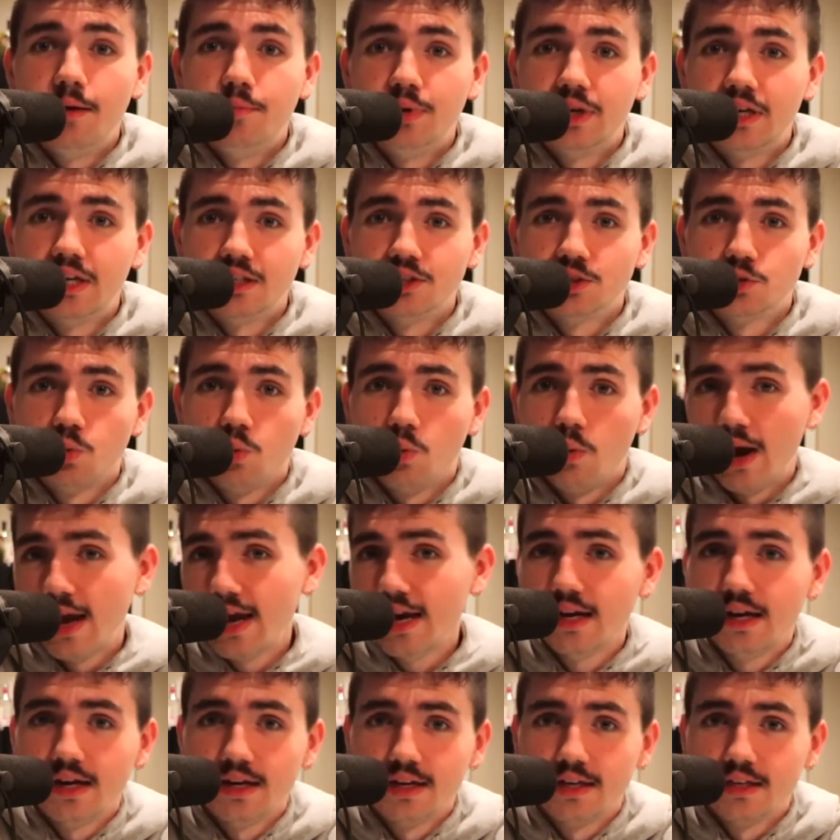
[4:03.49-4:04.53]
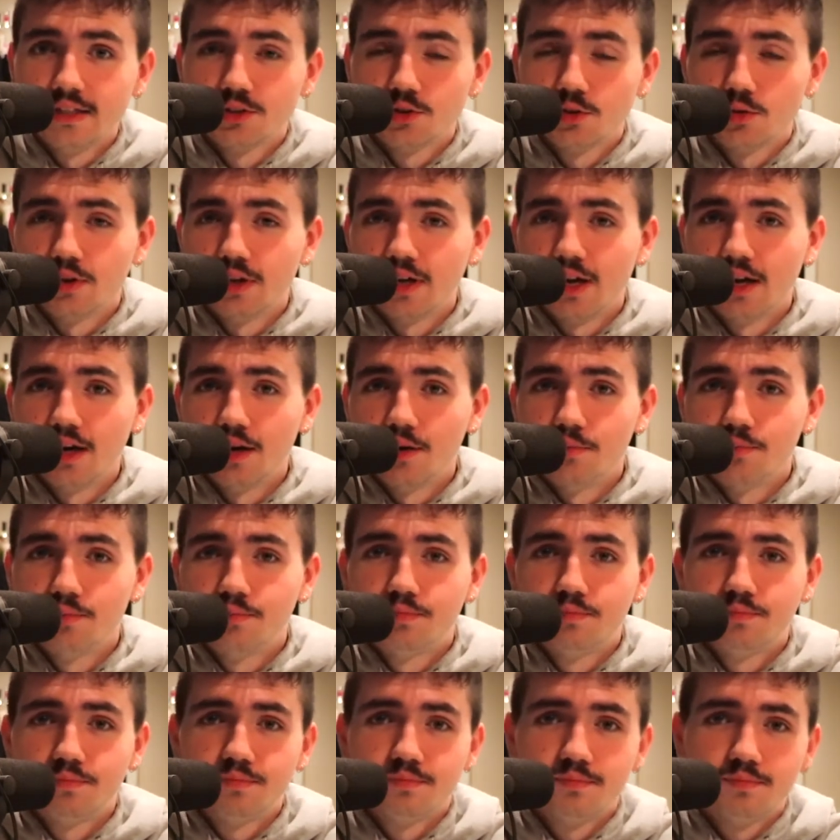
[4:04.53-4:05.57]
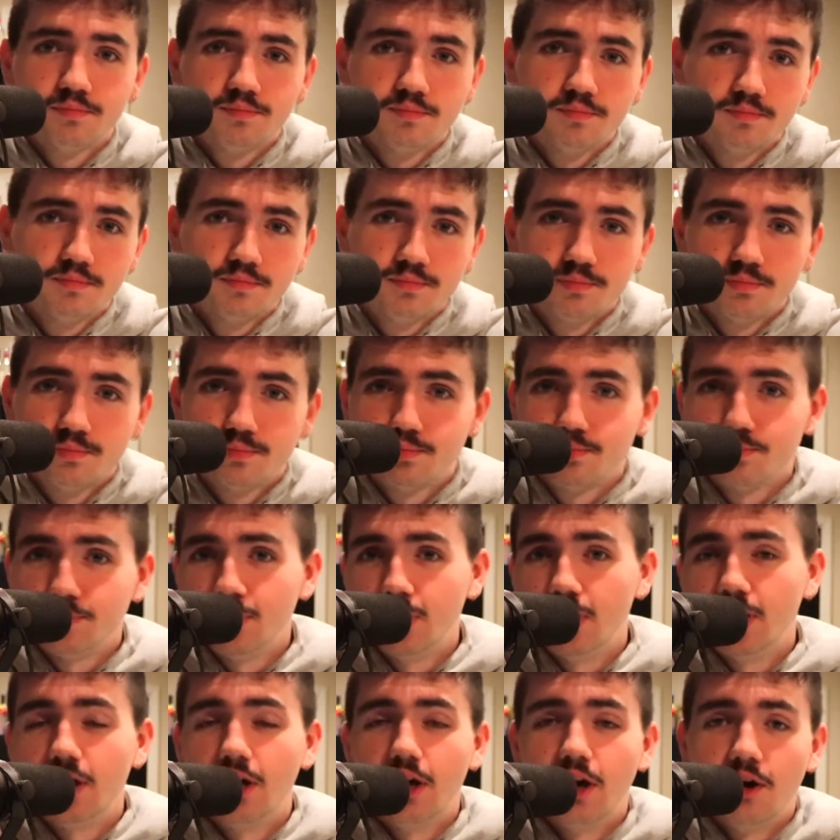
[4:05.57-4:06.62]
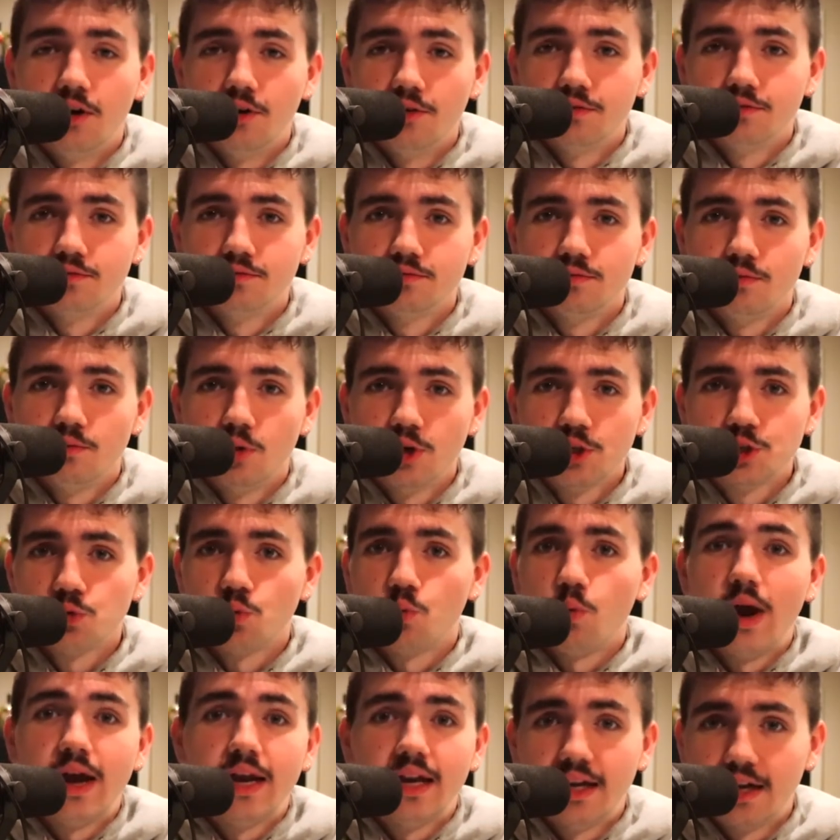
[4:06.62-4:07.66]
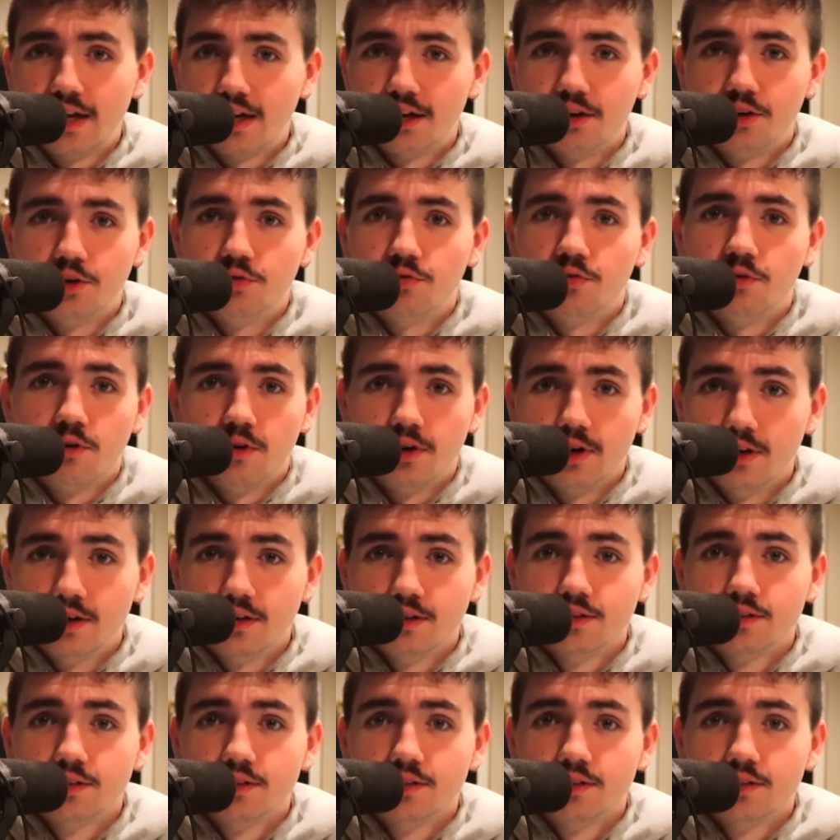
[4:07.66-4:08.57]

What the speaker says: Because waiting is only going to, what's waiting going to do for you?